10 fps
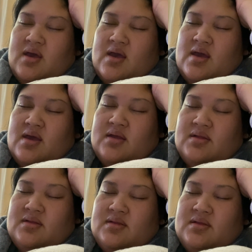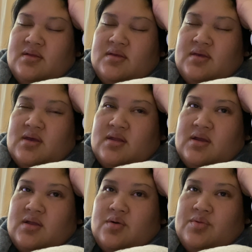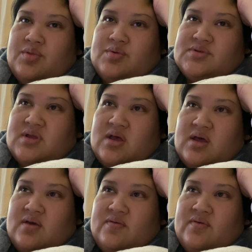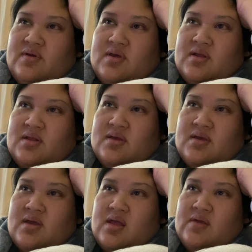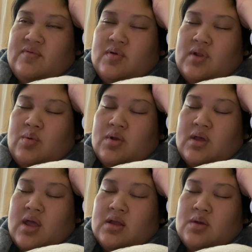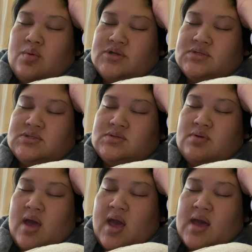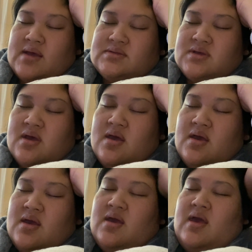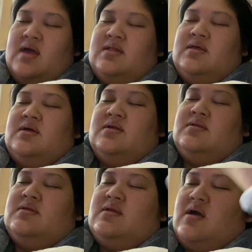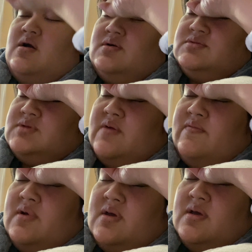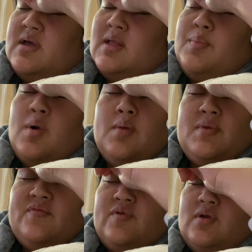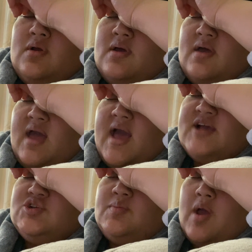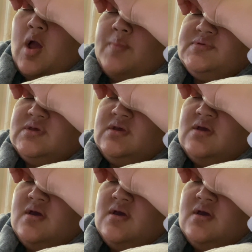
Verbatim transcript: and yeah they're gonna go through stuff and i don't even know like what kind of questions to ask and then i also have a an appointment for the actual biopsy